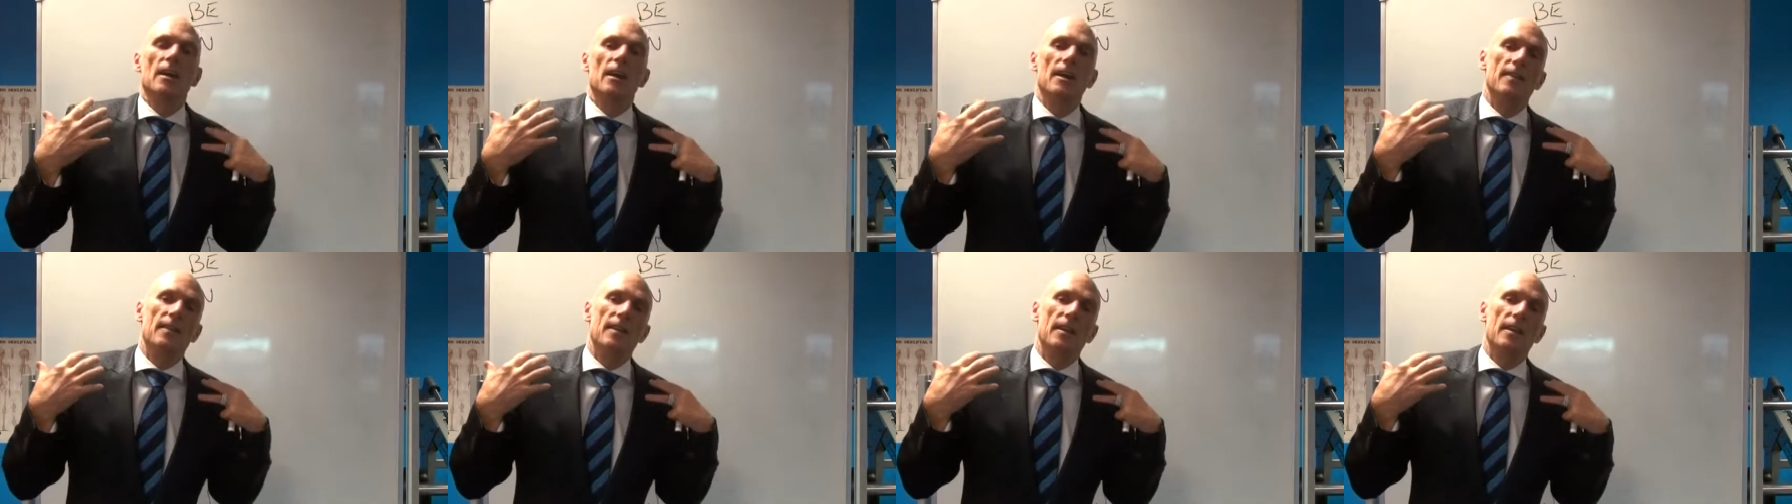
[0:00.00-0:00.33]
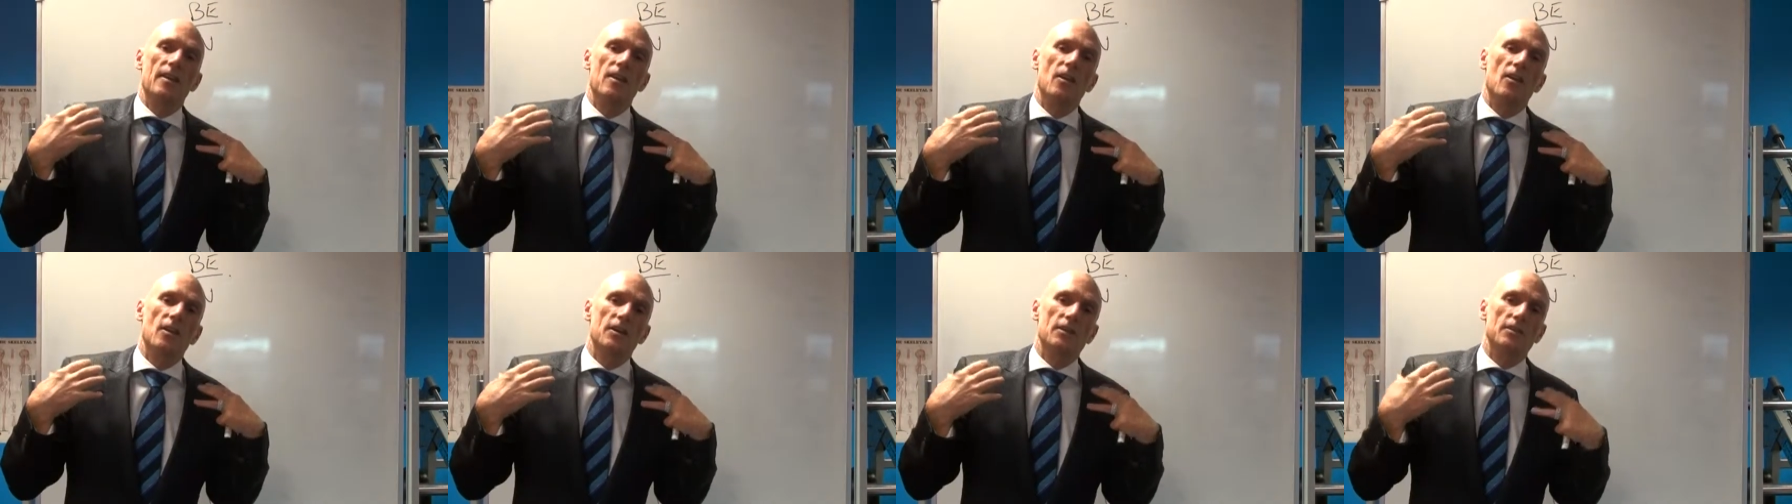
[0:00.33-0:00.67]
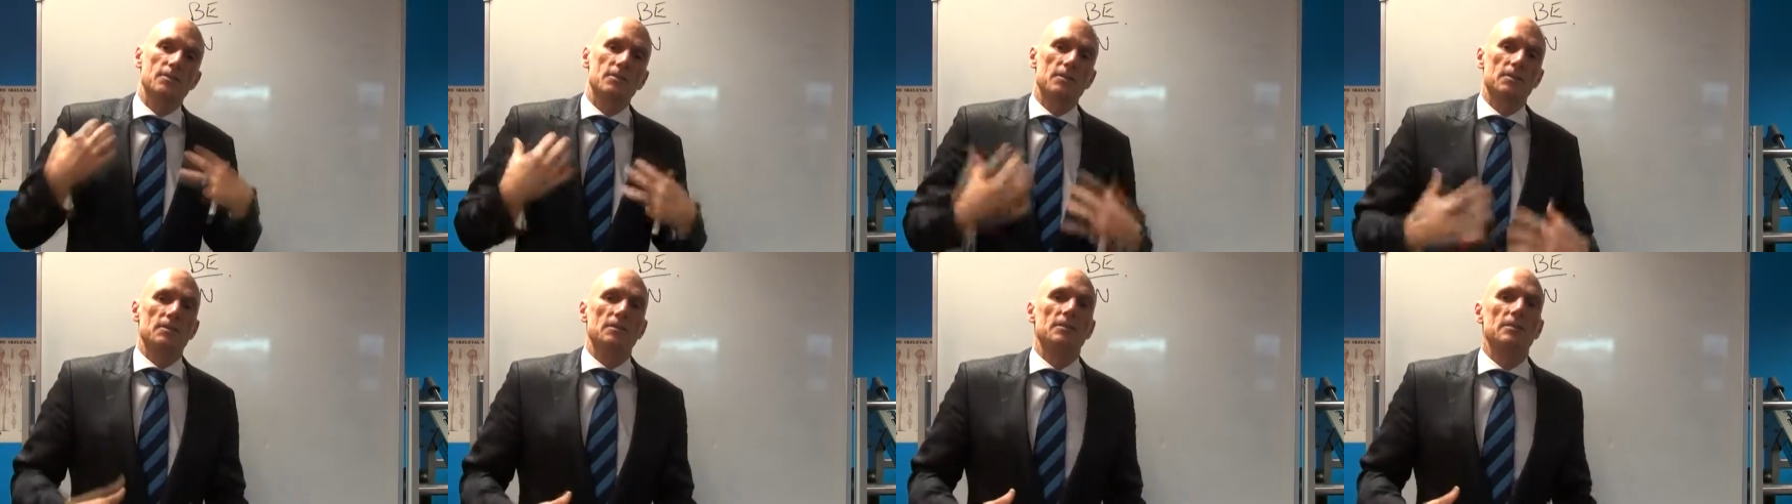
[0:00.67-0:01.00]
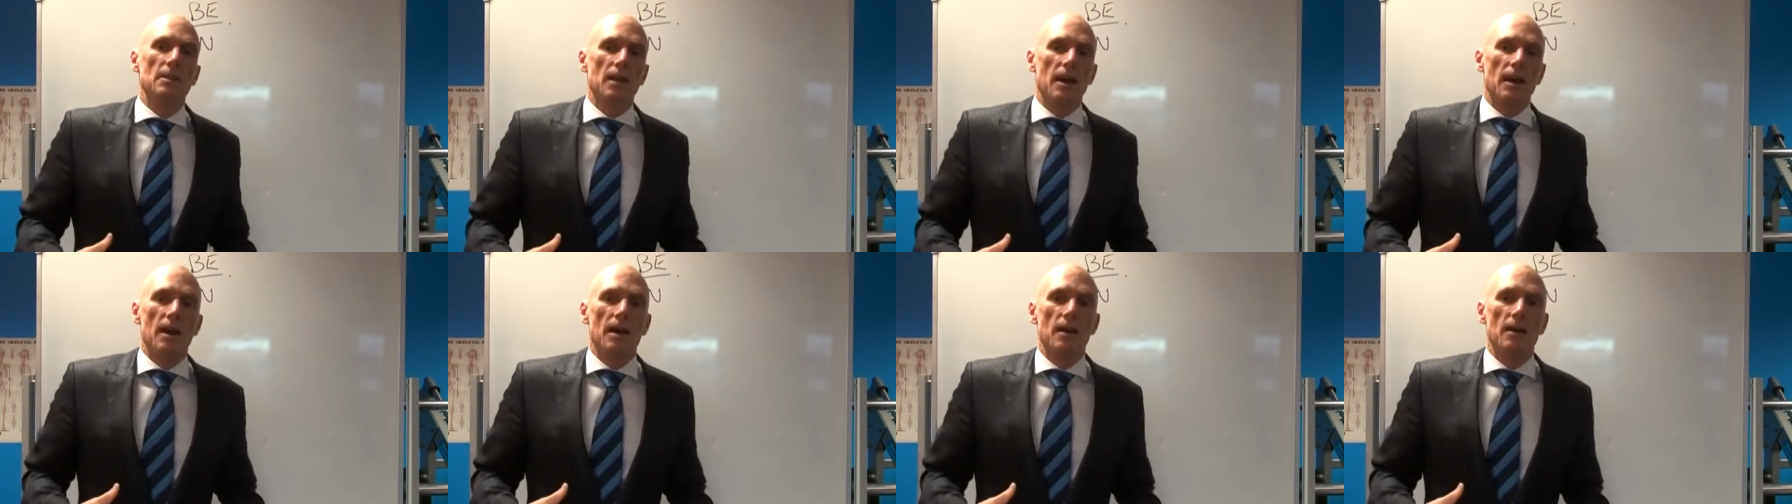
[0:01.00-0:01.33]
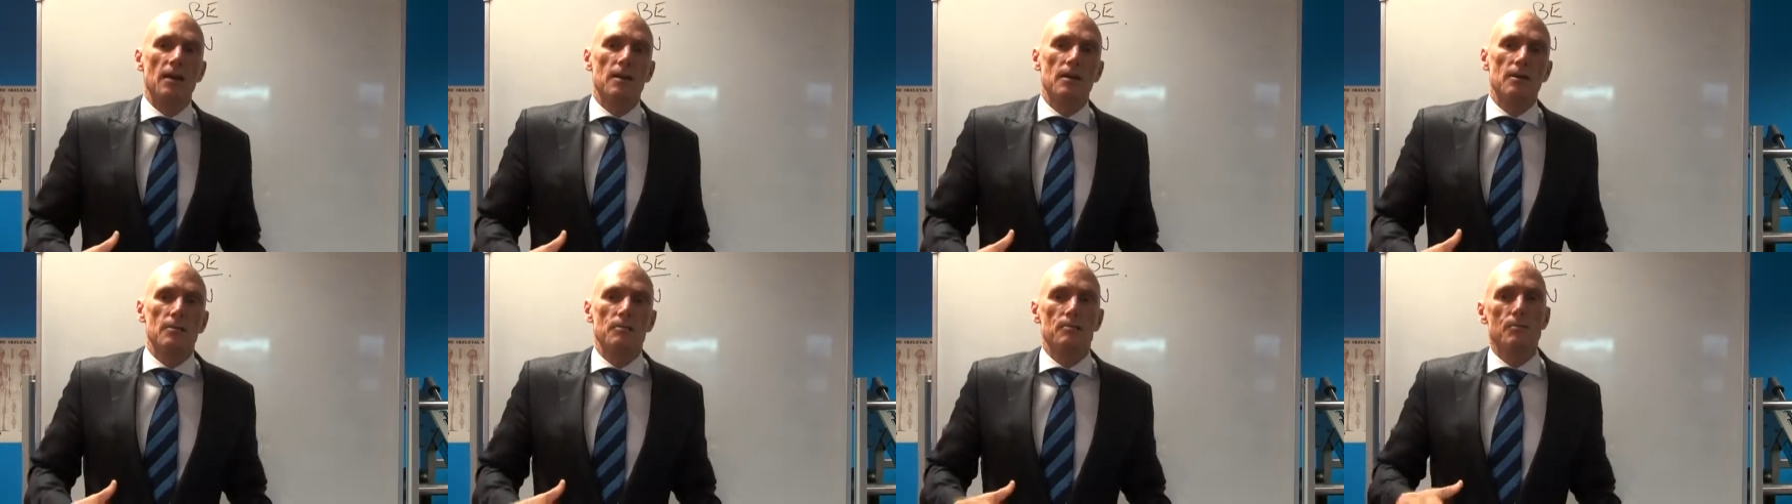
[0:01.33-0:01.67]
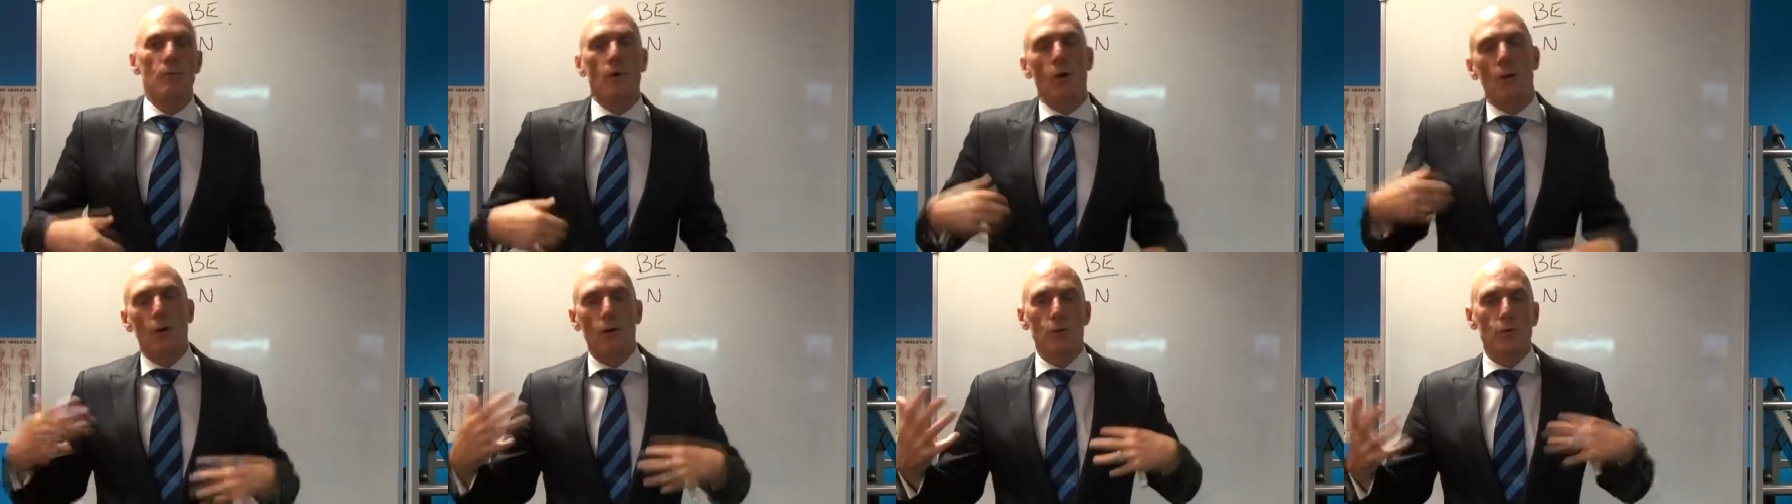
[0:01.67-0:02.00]
in their nice uh,
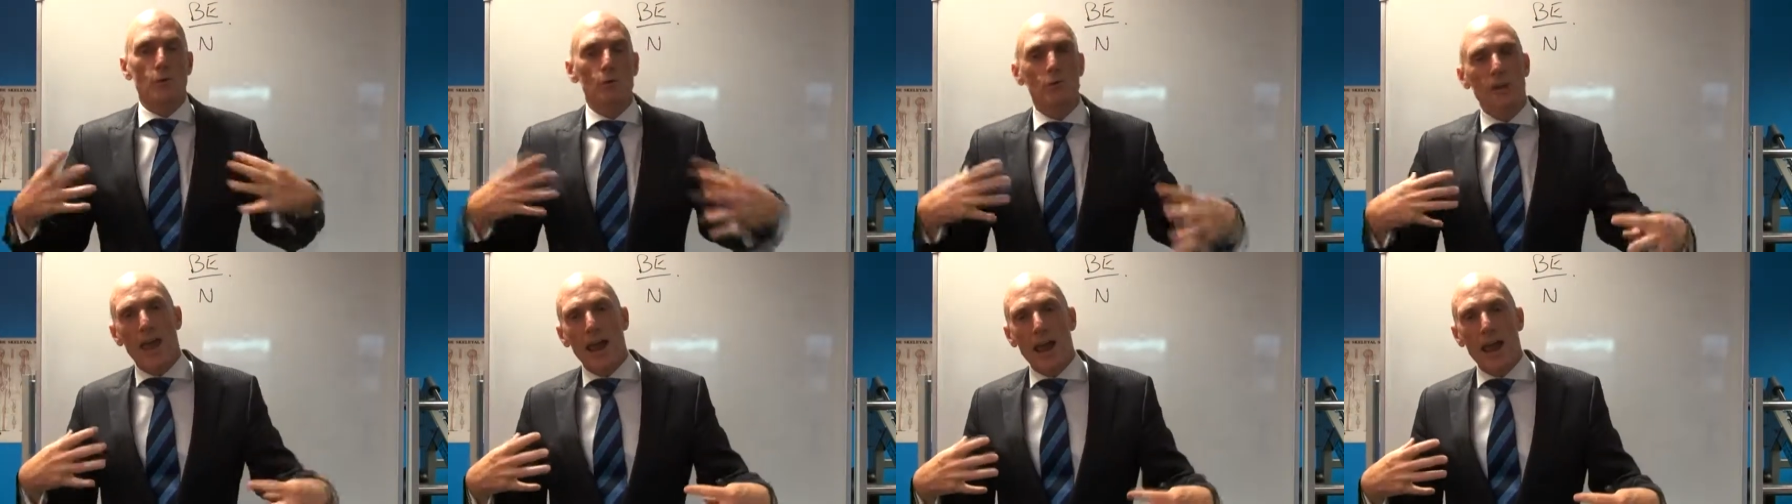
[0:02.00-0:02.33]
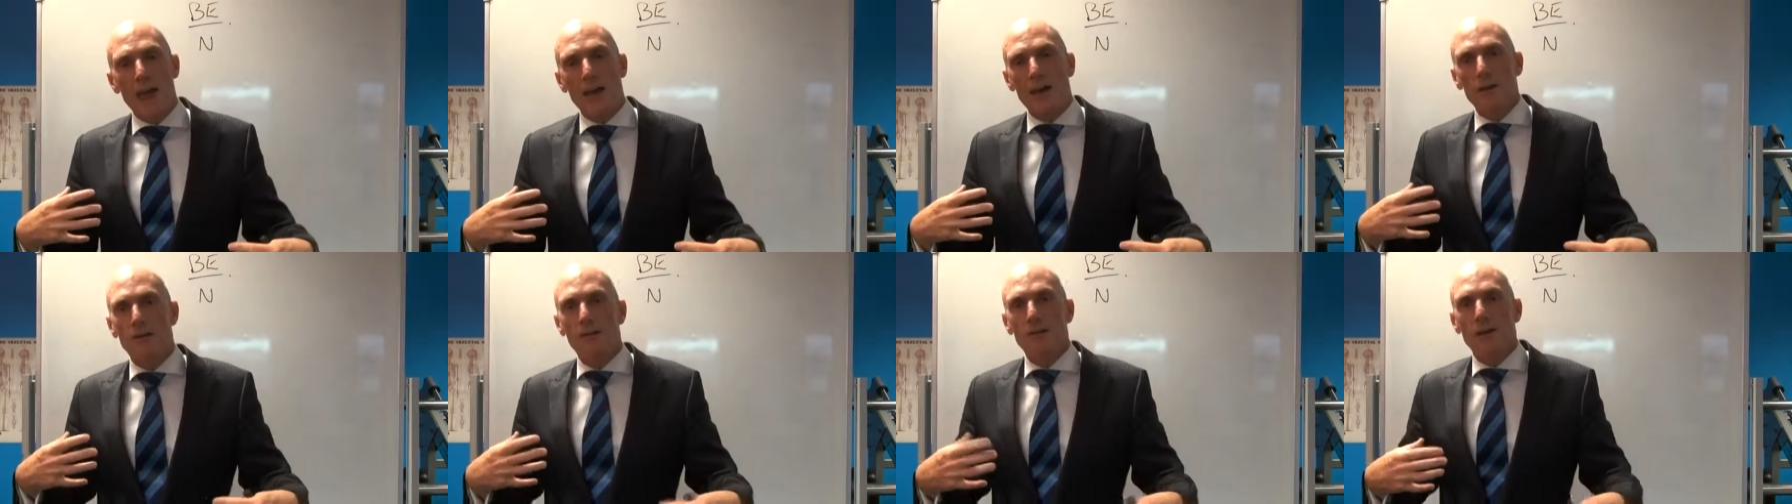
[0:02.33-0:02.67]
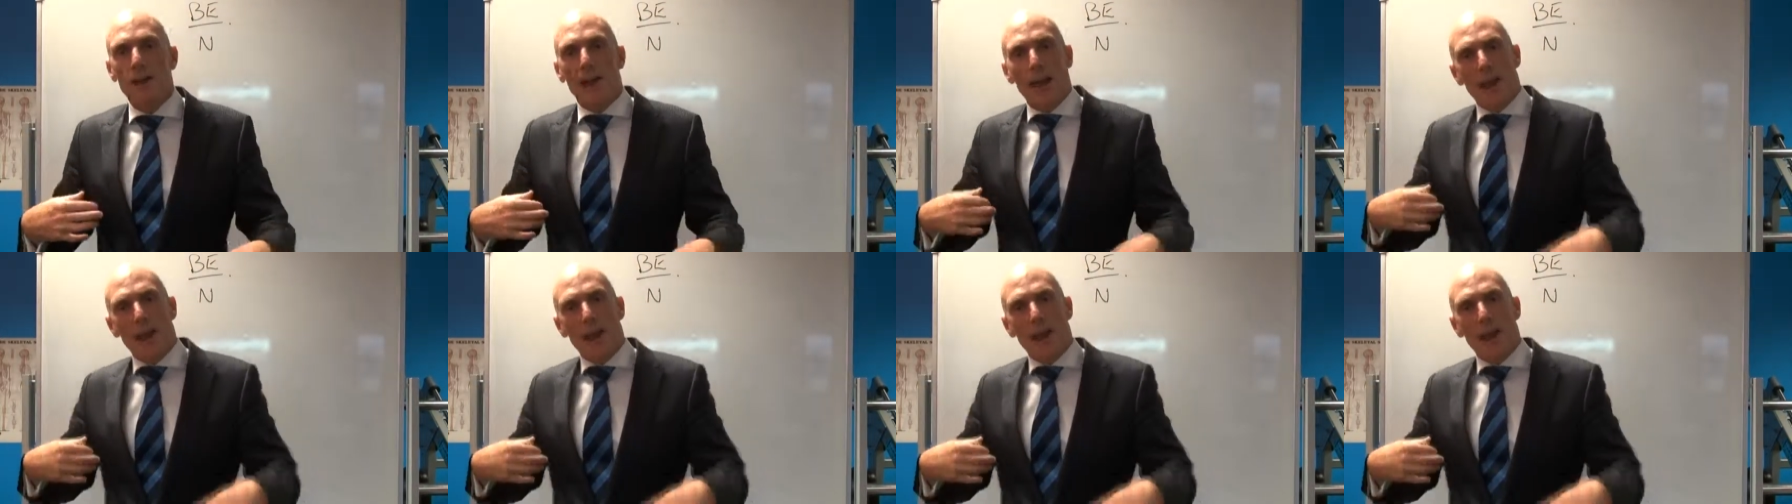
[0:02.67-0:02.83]
bridal gown,